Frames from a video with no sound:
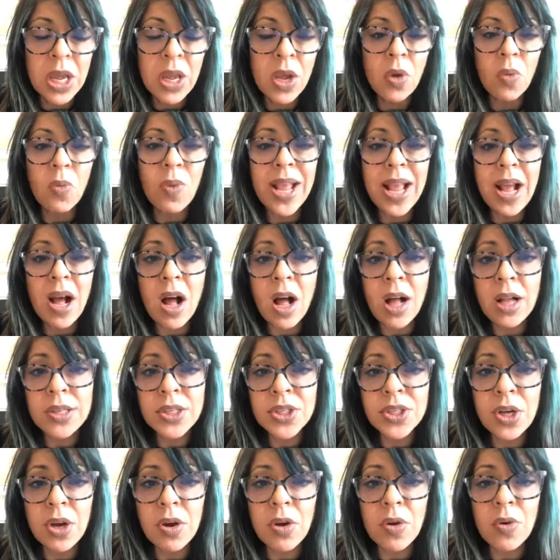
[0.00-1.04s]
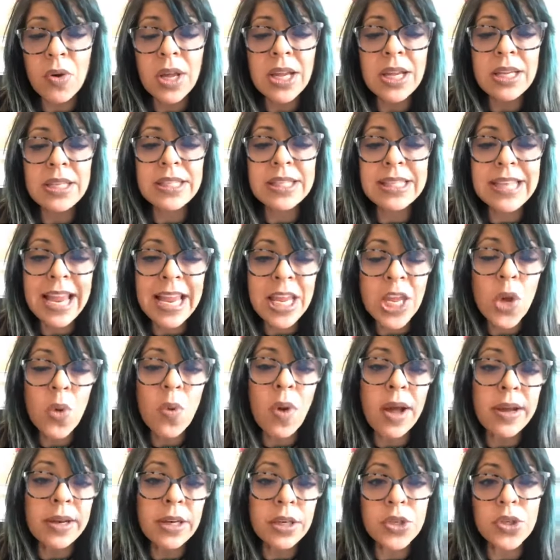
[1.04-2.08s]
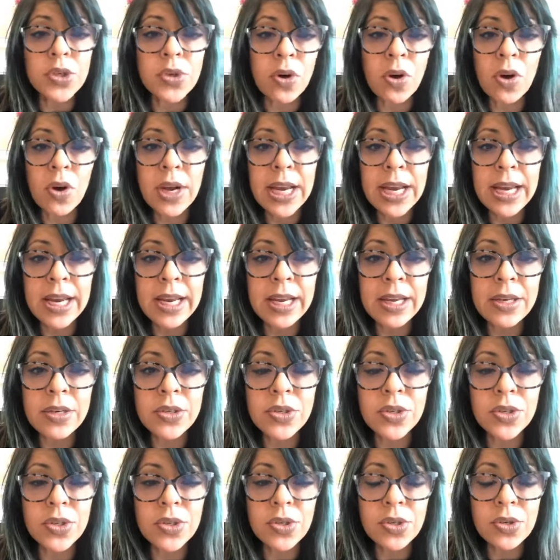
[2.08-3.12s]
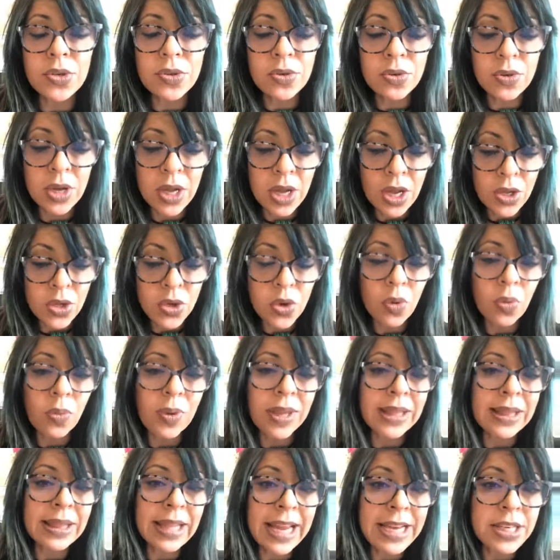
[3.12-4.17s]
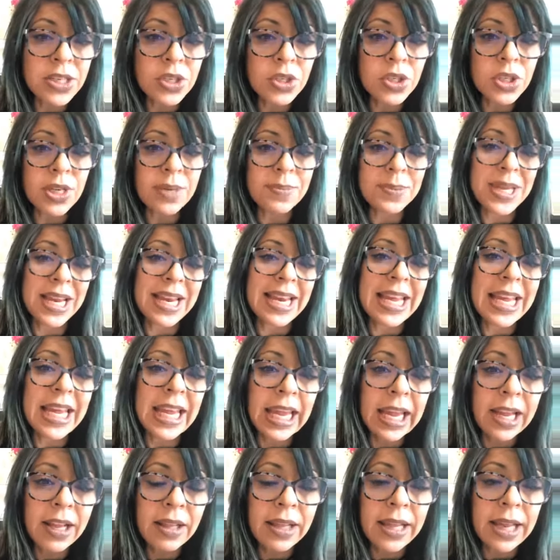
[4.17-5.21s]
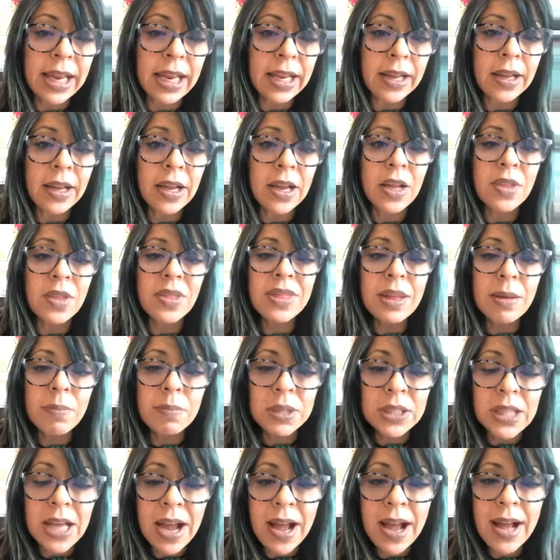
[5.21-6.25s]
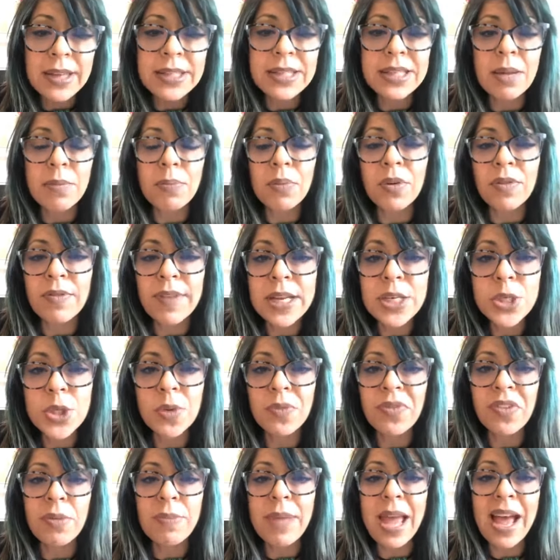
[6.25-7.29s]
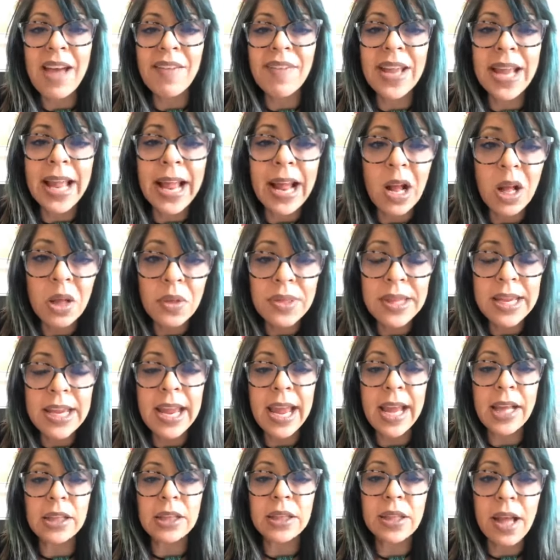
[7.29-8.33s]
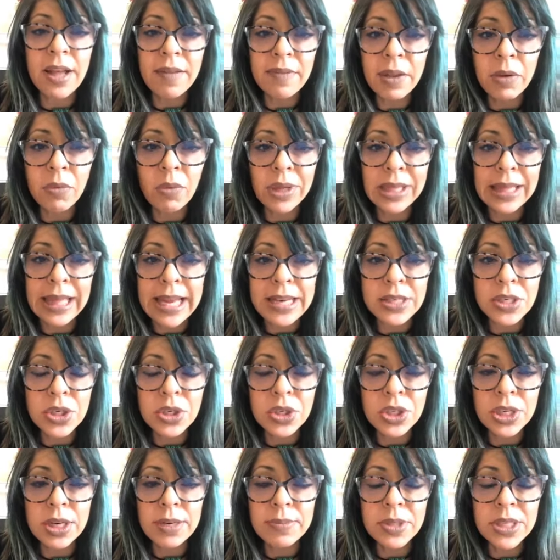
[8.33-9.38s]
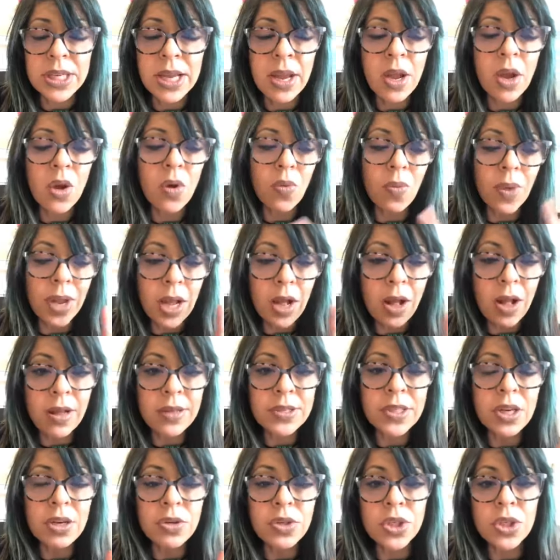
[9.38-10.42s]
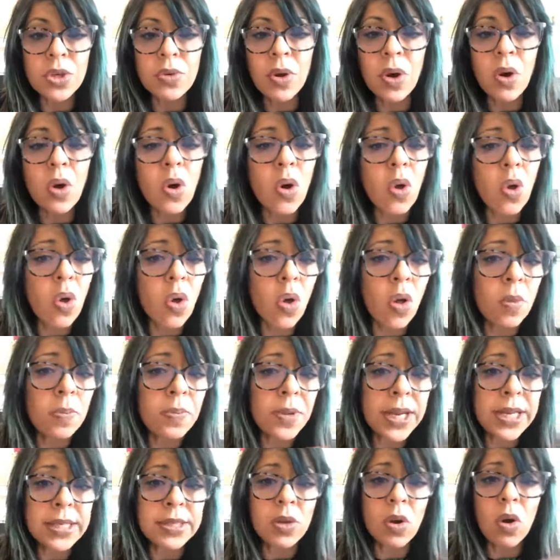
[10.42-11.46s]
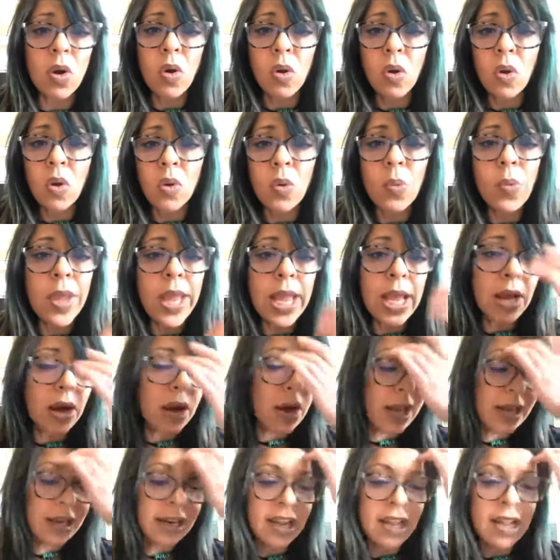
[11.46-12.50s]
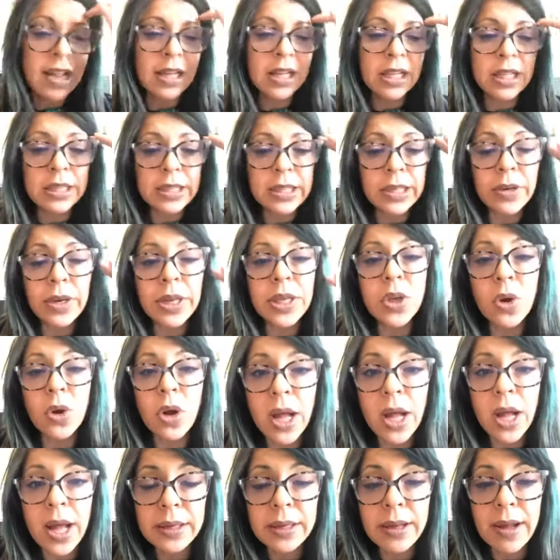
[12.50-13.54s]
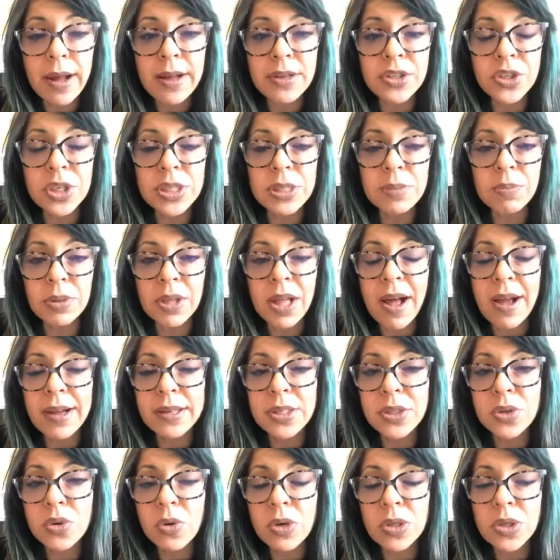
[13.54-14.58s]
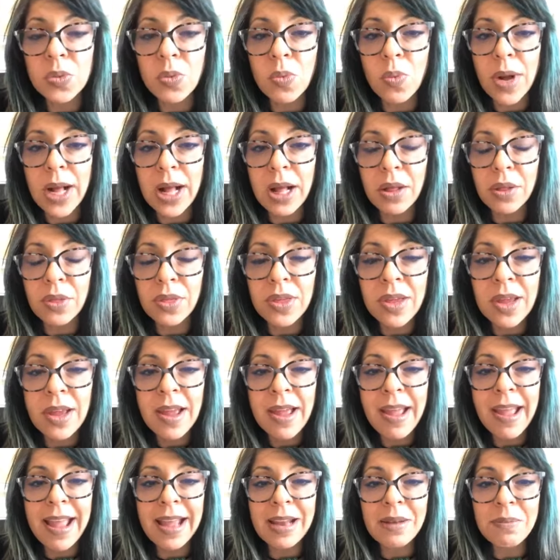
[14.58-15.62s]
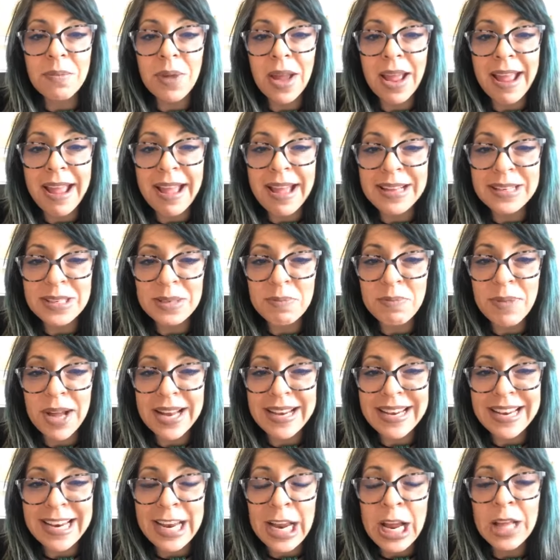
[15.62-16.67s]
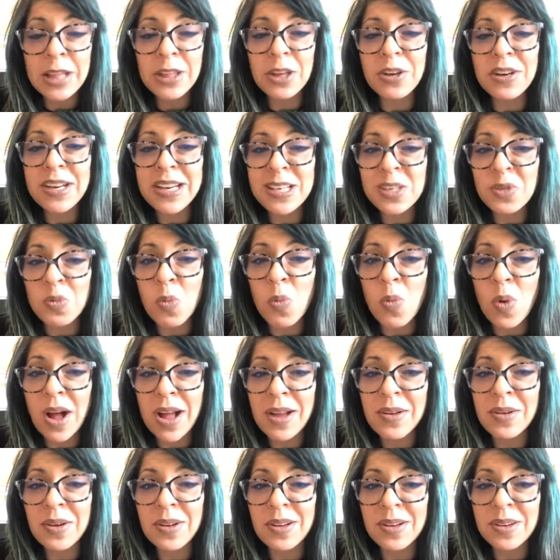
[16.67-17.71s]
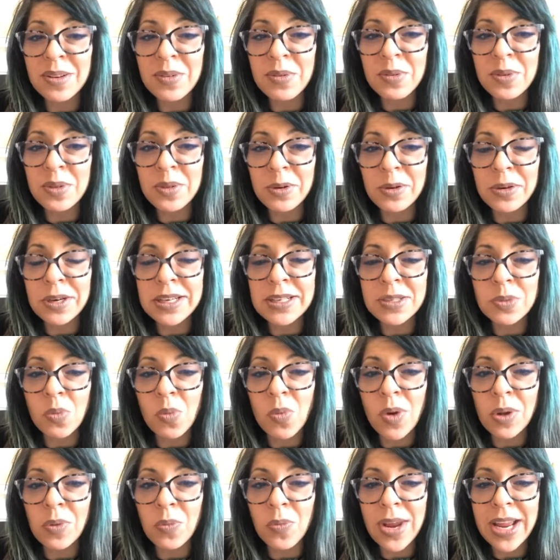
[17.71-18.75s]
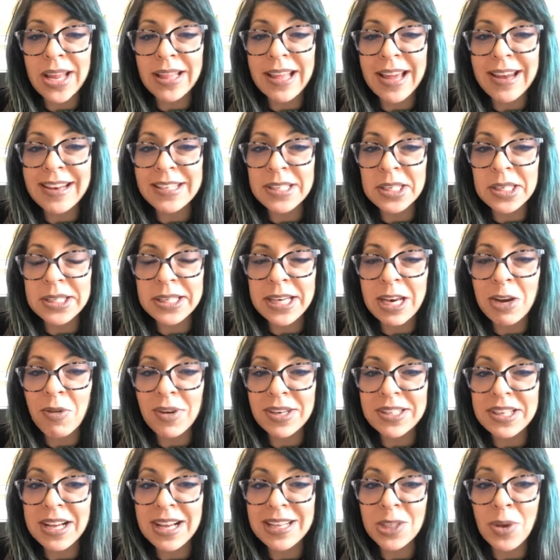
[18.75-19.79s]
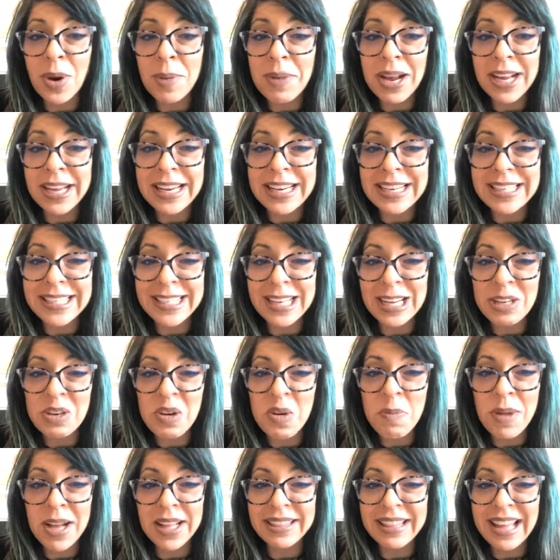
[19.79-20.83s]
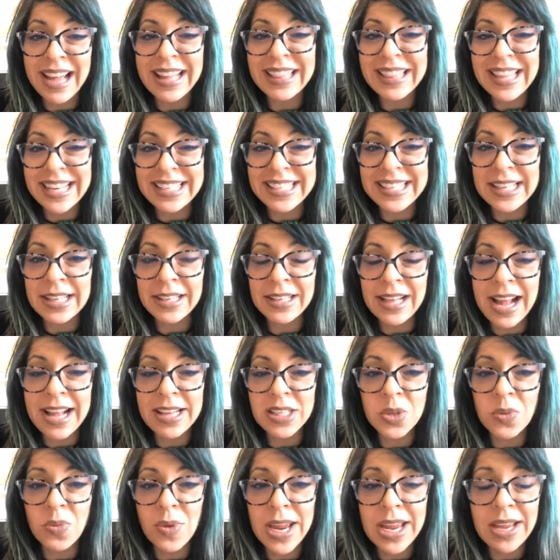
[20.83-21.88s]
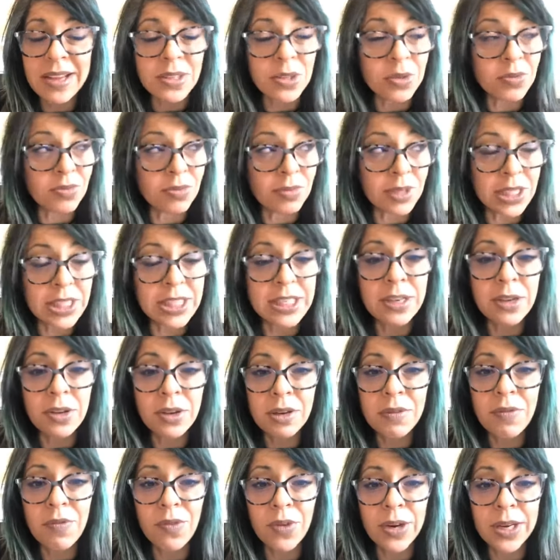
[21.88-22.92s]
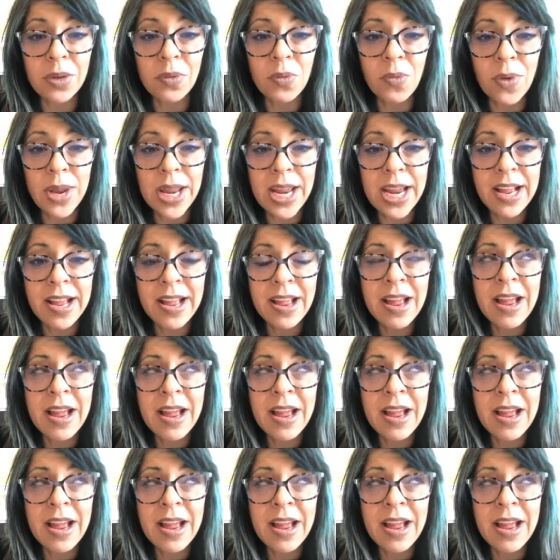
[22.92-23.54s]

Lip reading: We also take you on a journey into your relationships and healing the blocks that prevent you from having healthy and loving relationships. We also do a whole piece, a whole week on clearing your unconscious blocks towards wealth and money. There is one week that is a secret sauce, so I'm not going to tell you about that. That's the last week. It's a really good freaking week.